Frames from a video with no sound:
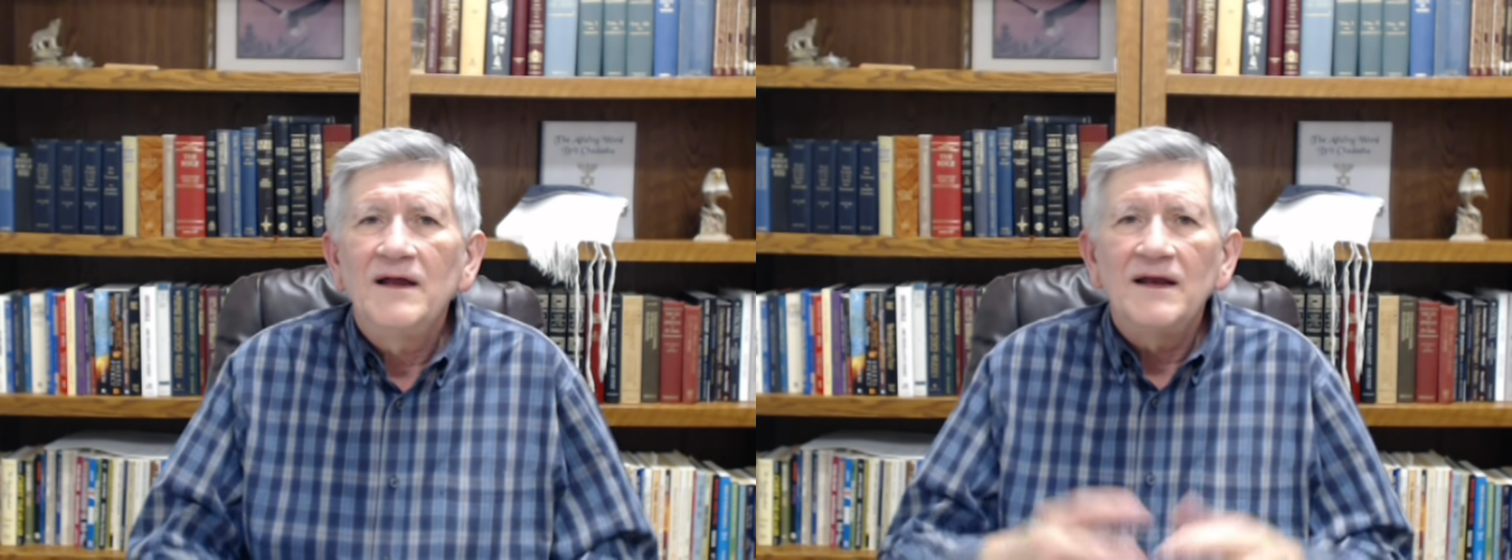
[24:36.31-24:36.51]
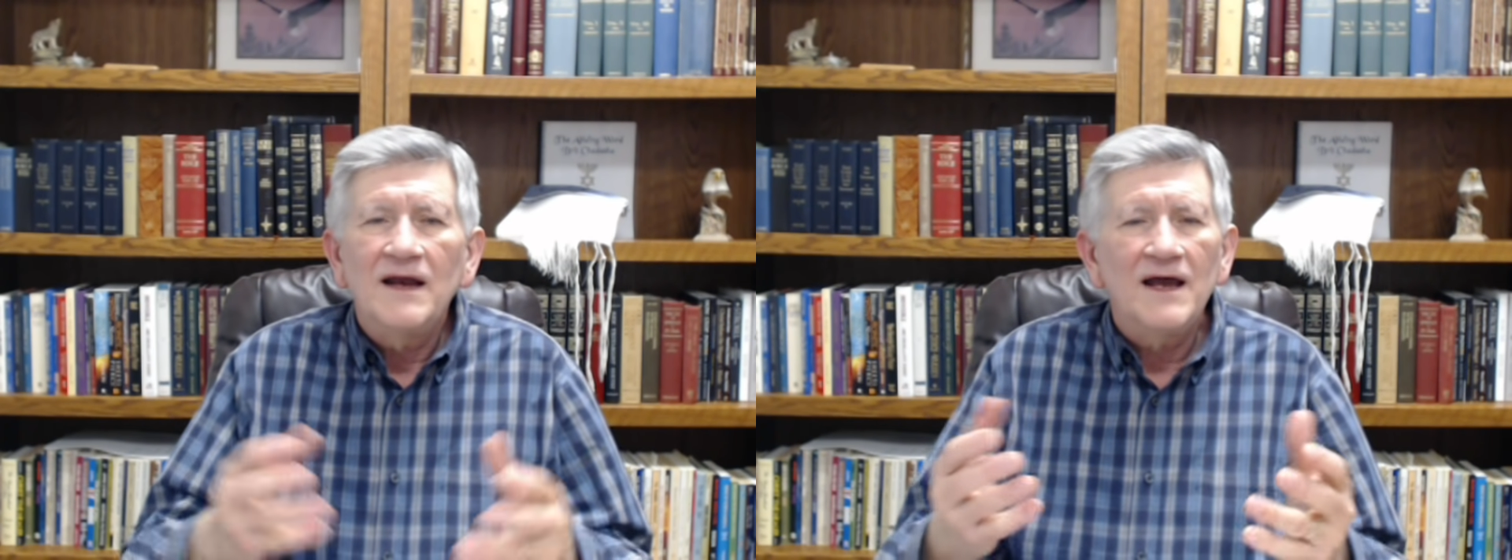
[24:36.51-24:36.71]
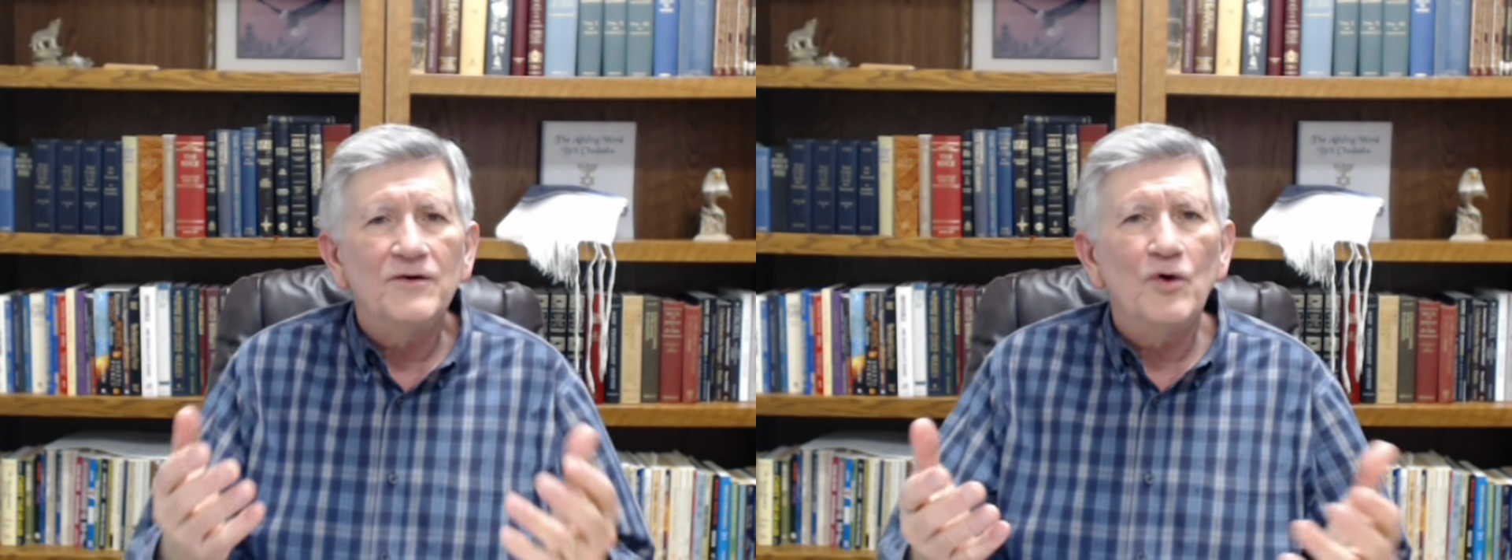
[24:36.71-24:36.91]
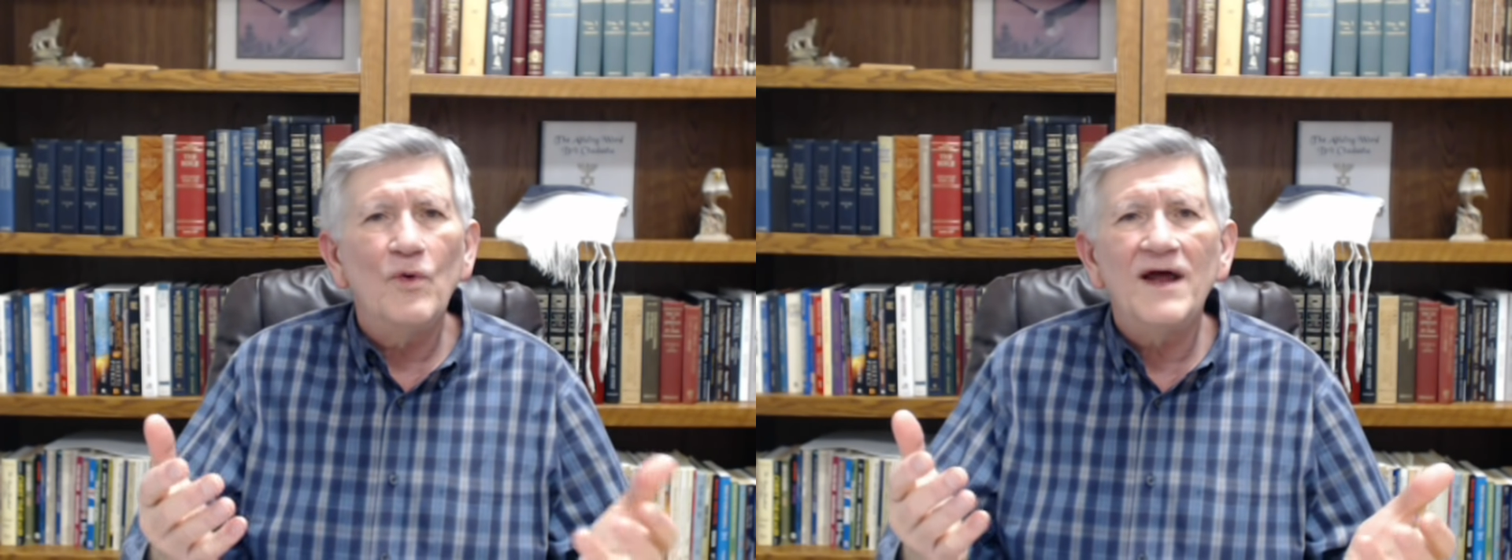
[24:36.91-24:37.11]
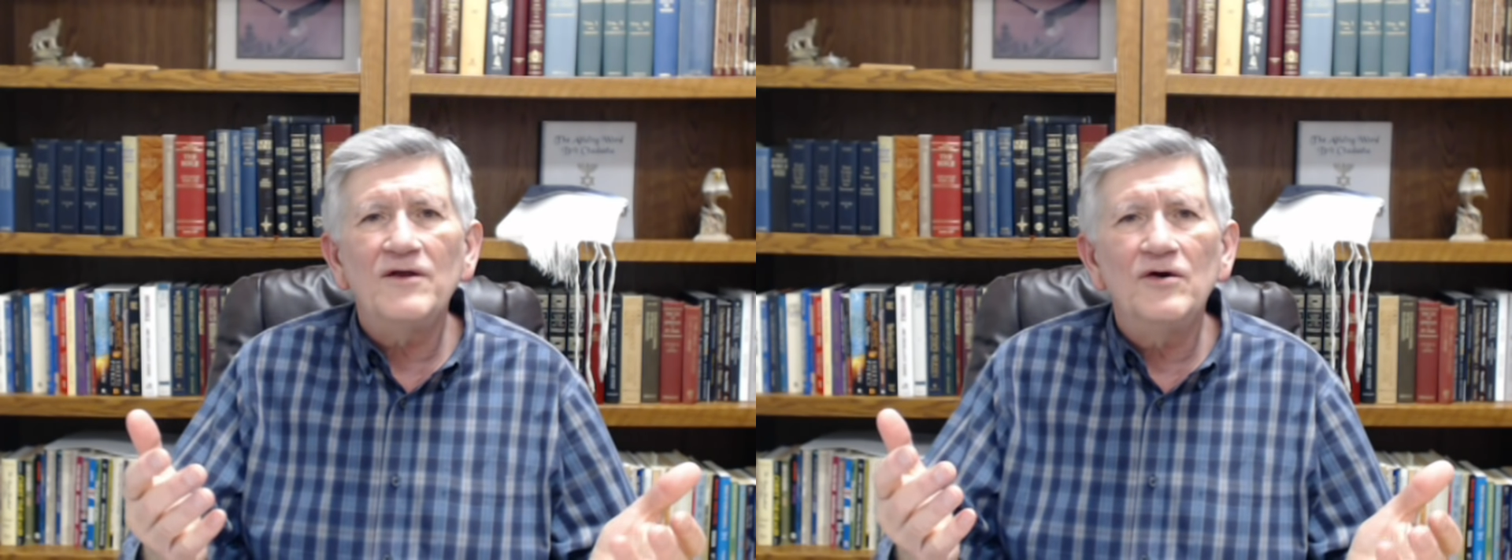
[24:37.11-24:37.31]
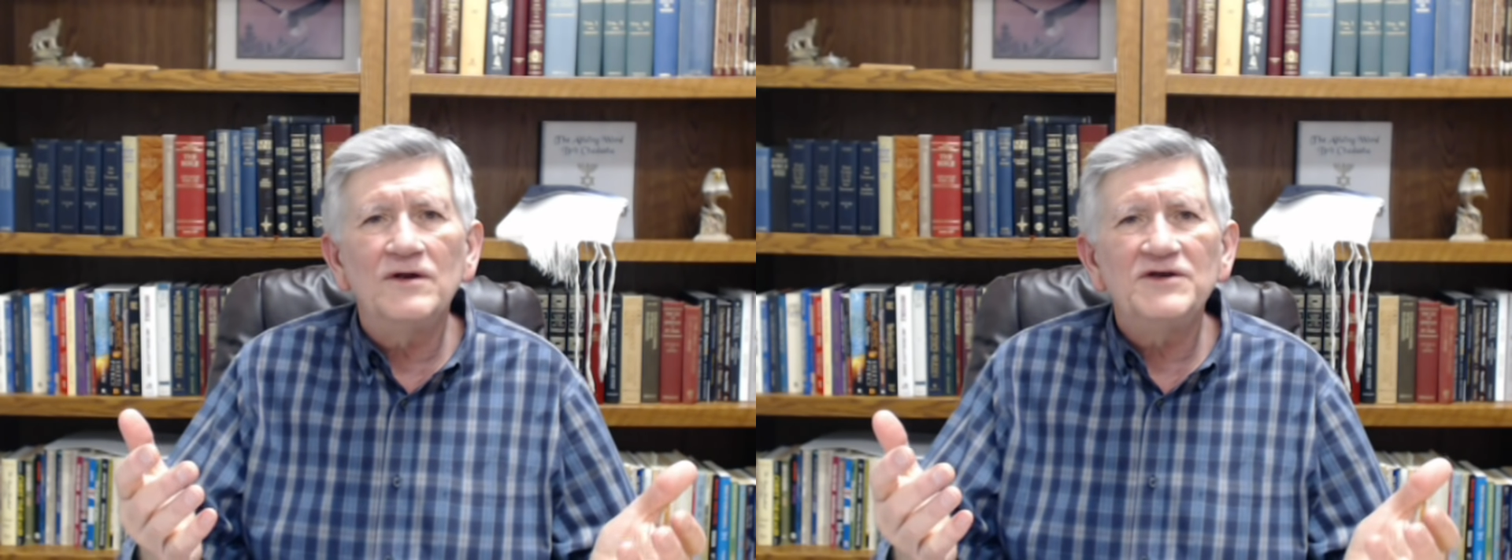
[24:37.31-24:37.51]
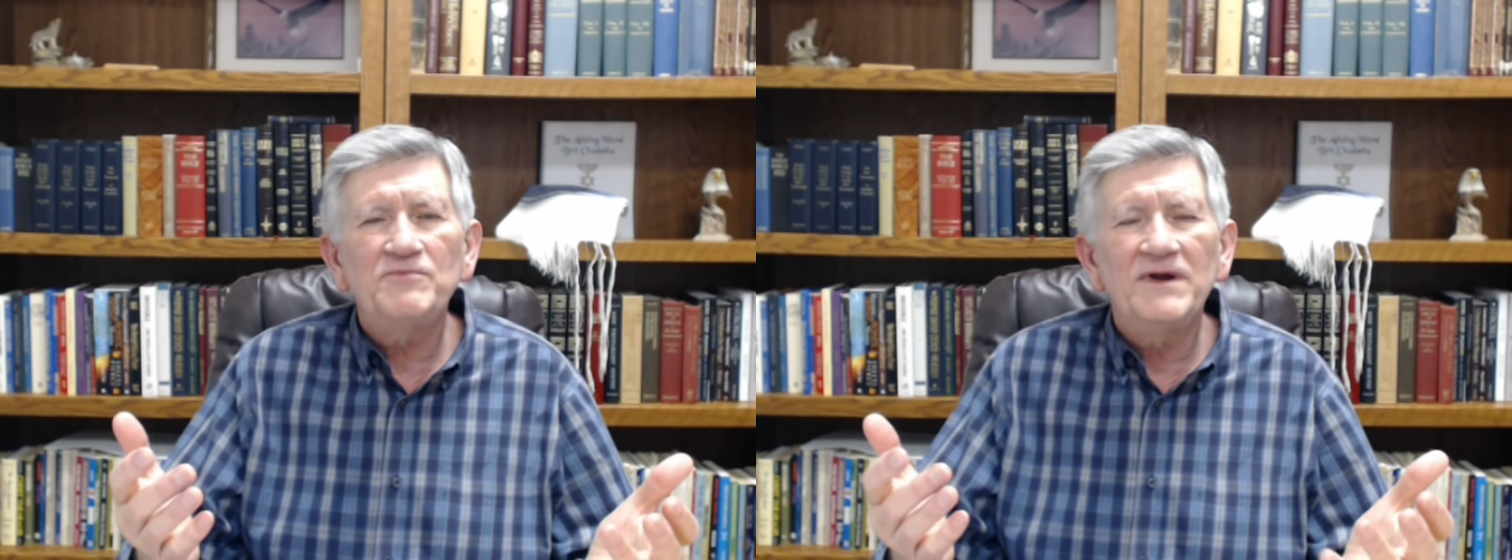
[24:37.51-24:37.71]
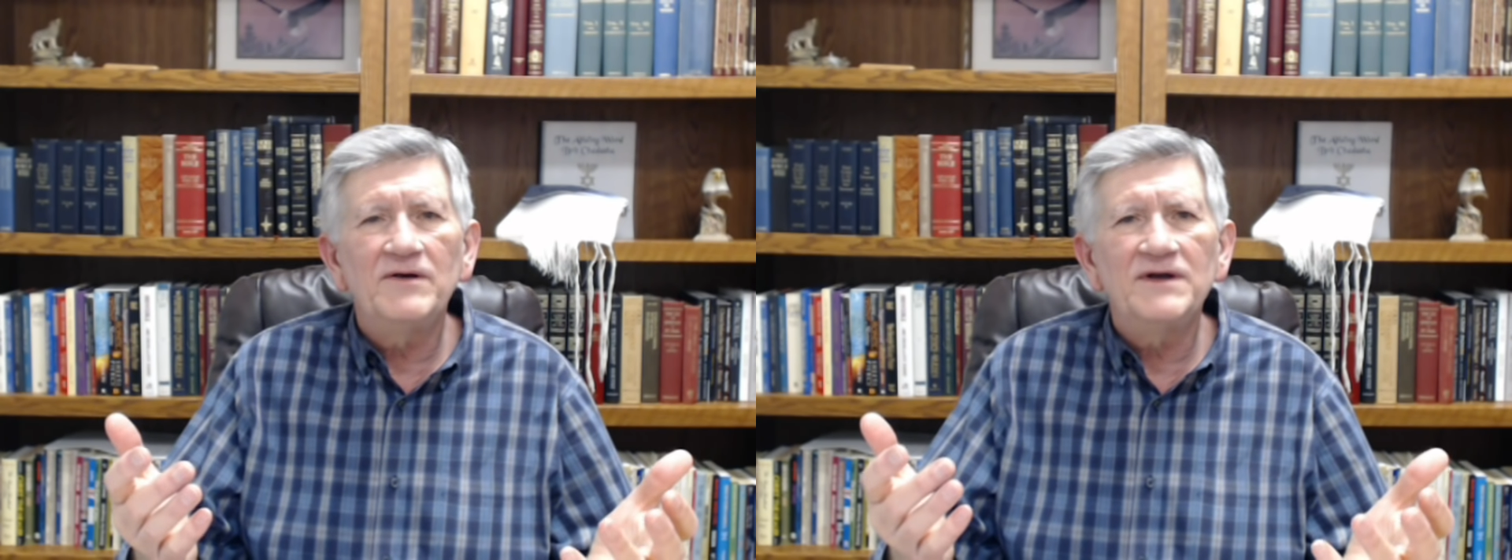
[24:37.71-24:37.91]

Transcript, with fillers: Now, I don't know why the Holy Spirit